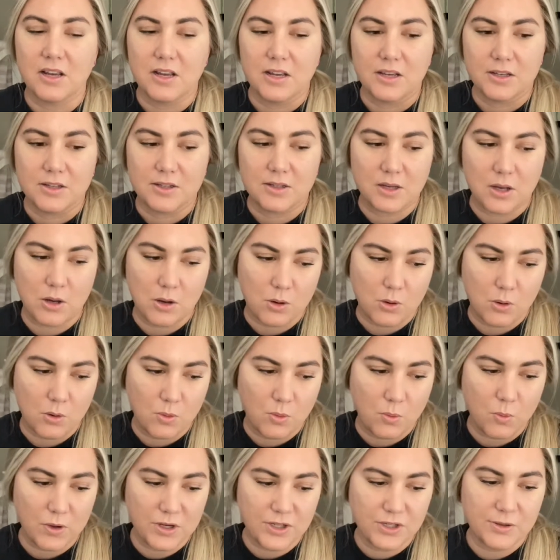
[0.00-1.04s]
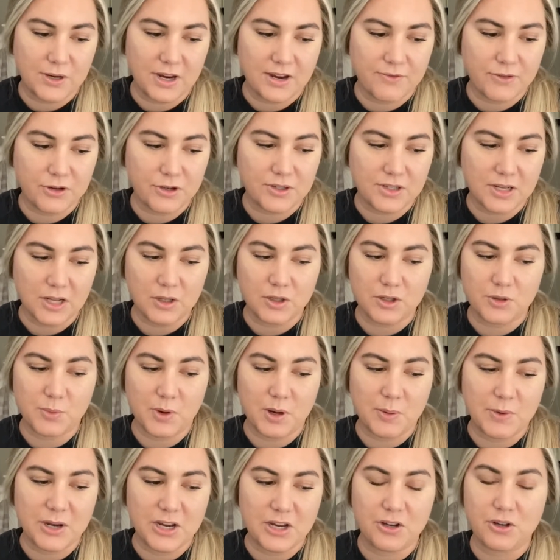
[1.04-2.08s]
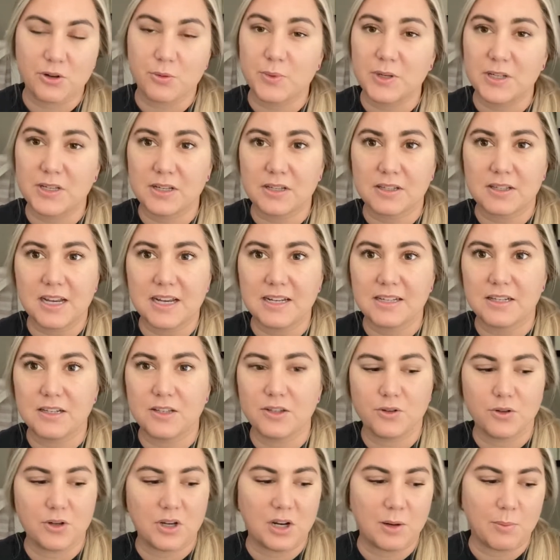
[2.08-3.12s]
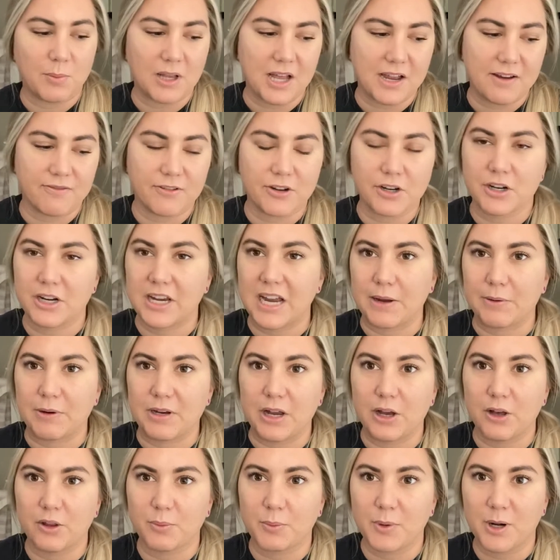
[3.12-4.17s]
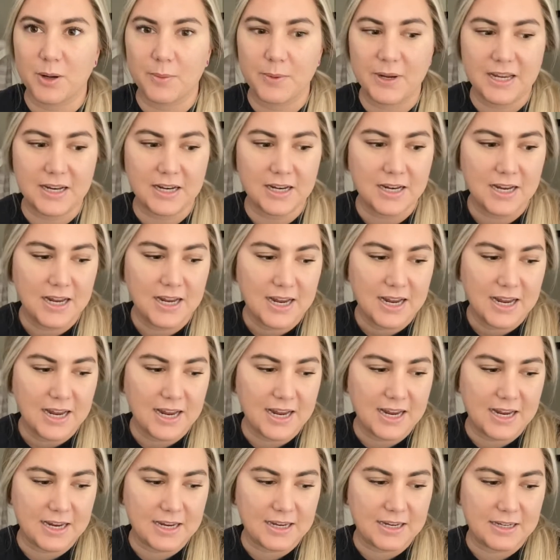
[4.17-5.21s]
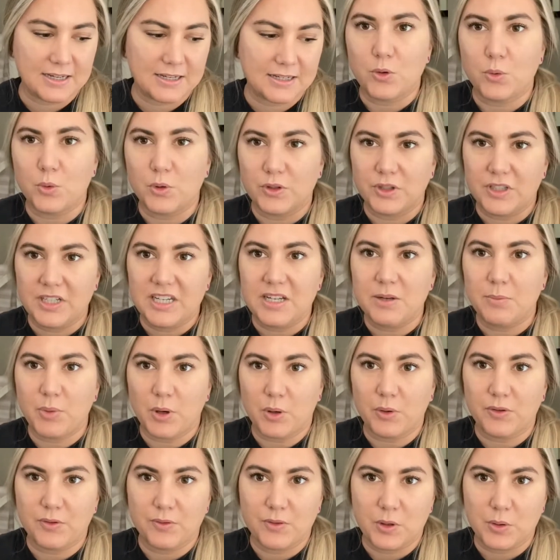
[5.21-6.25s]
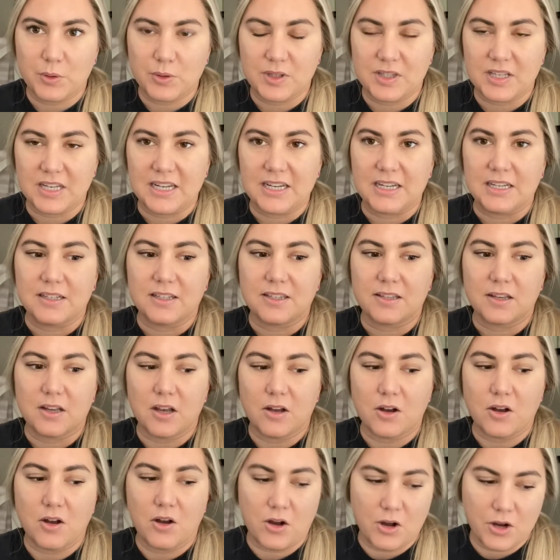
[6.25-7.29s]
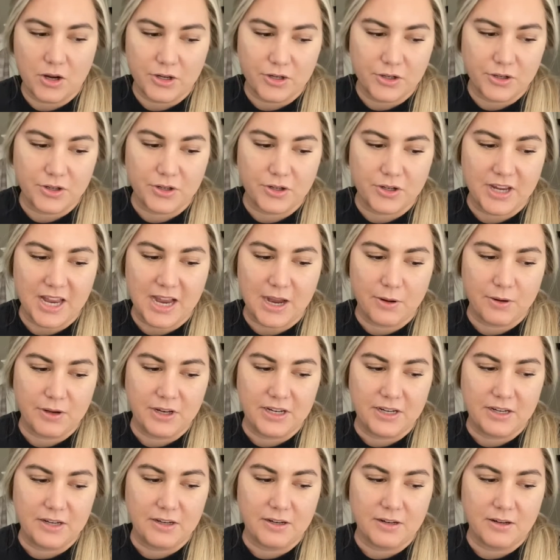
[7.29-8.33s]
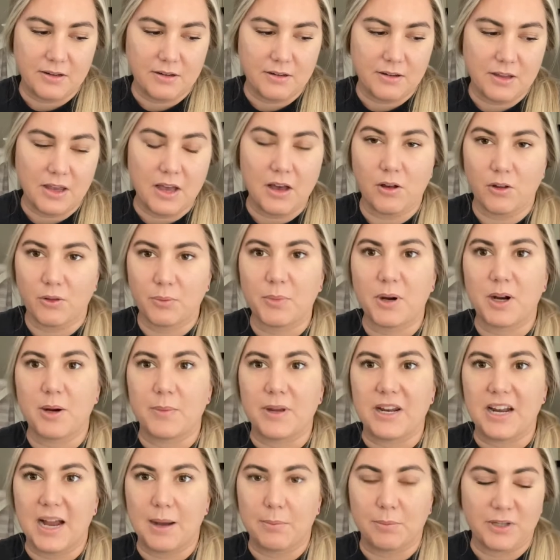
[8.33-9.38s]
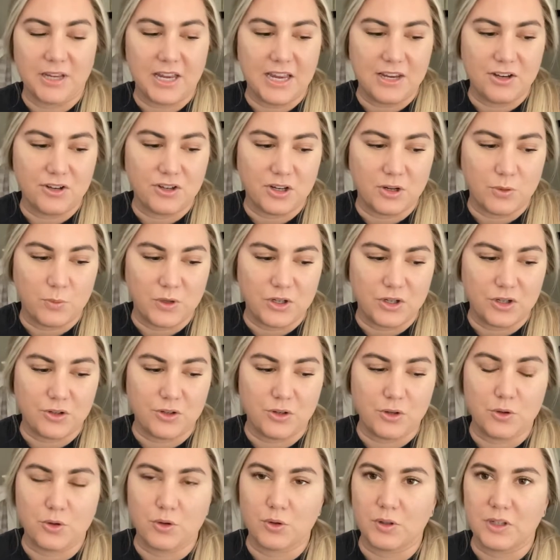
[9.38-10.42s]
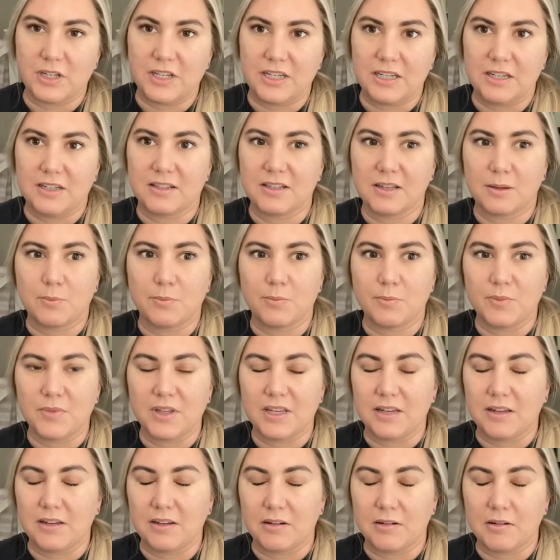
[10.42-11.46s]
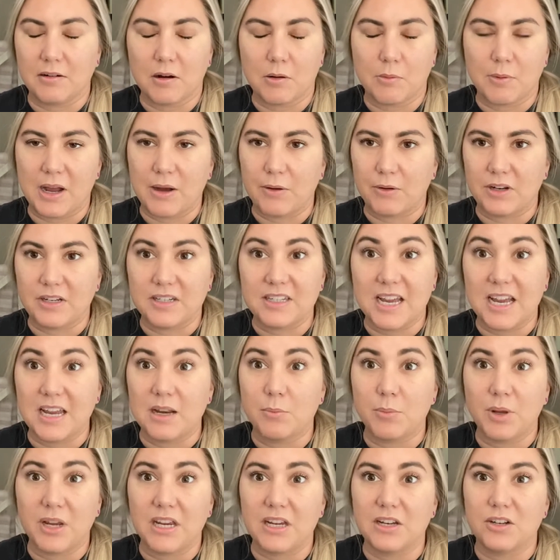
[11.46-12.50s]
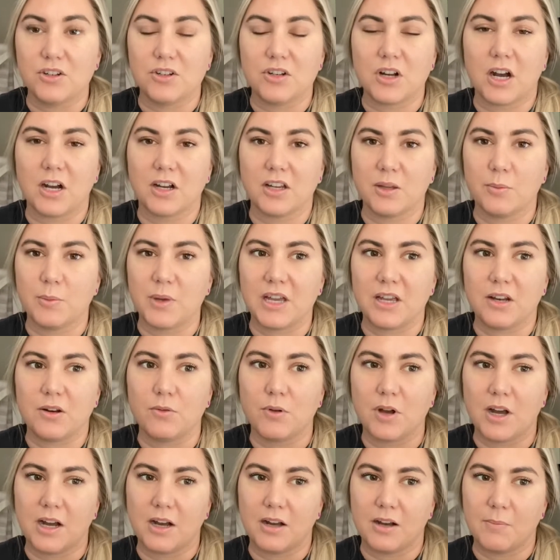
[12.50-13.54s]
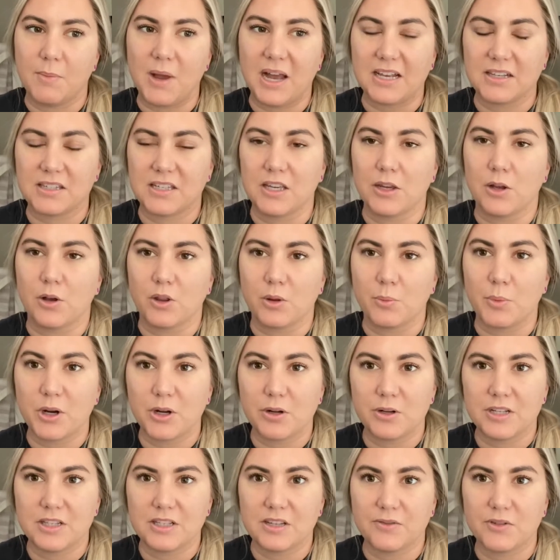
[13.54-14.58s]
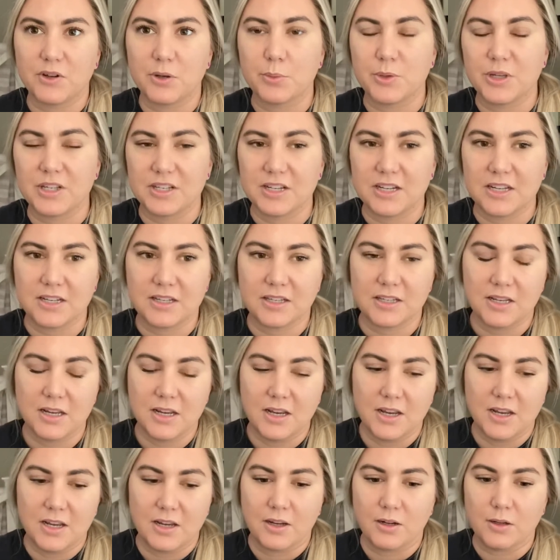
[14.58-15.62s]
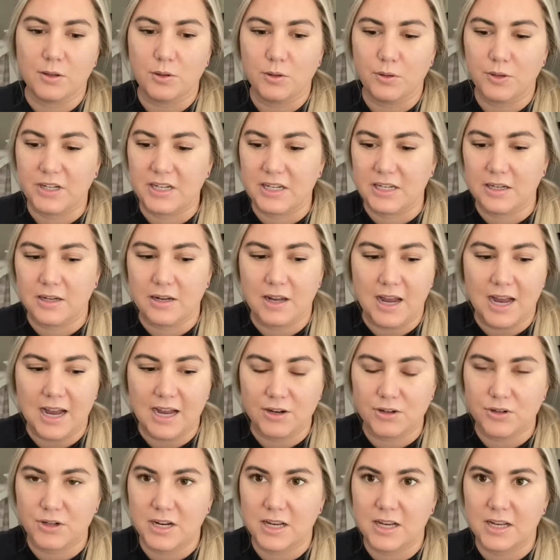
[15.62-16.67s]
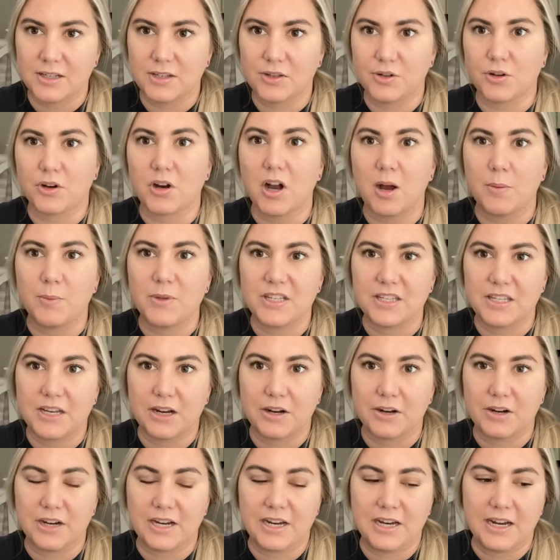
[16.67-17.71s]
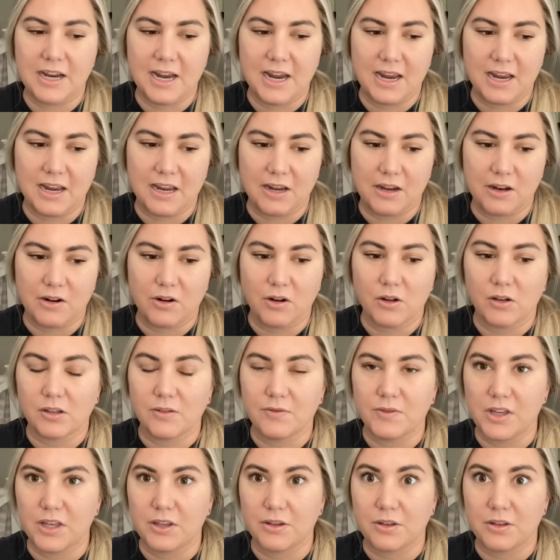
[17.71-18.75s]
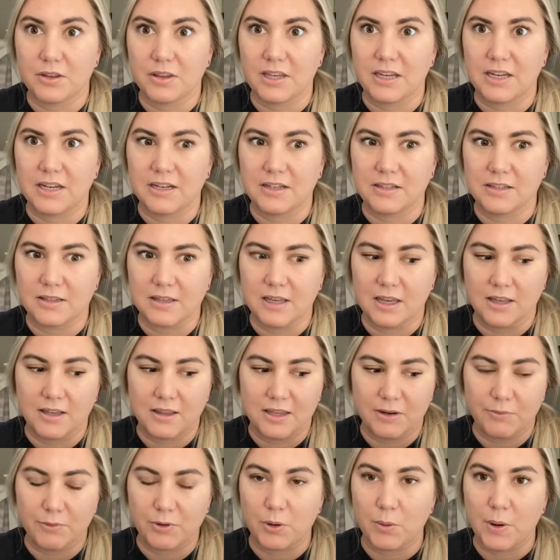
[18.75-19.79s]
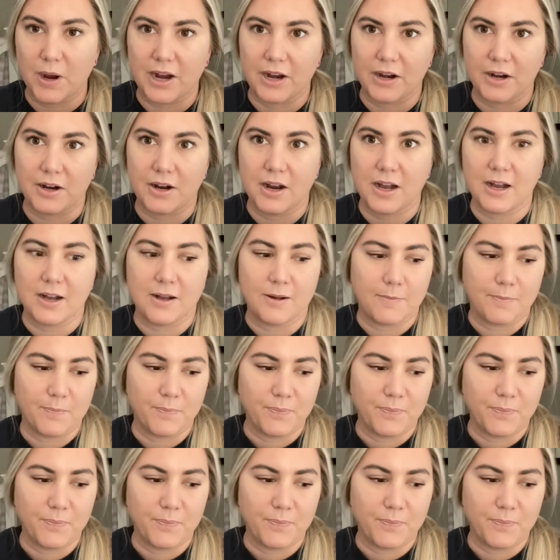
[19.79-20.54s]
So once you have your seller's permit and your business license, you can apply for your county health permit, and you will need both of those things on your county health permit application, which is usually something around a 10-page document asking all the pertinence of your business, including address, your commissary, and all of the other things that they require.